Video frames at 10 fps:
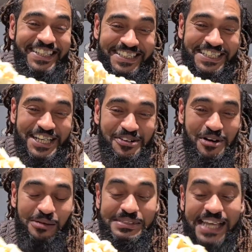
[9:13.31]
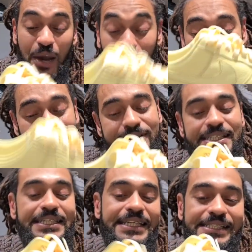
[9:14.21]
Do you get what I'm saying? We have
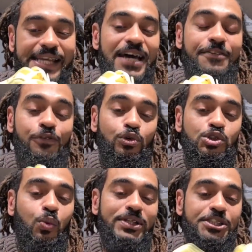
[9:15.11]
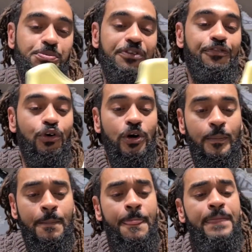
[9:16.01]
seen these Air Force Ones before.
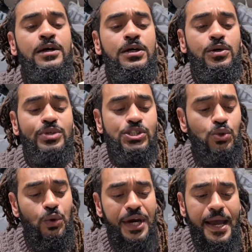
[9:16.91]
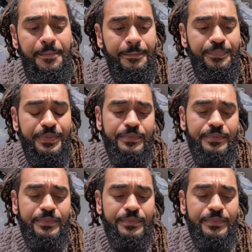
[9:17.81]
We saw them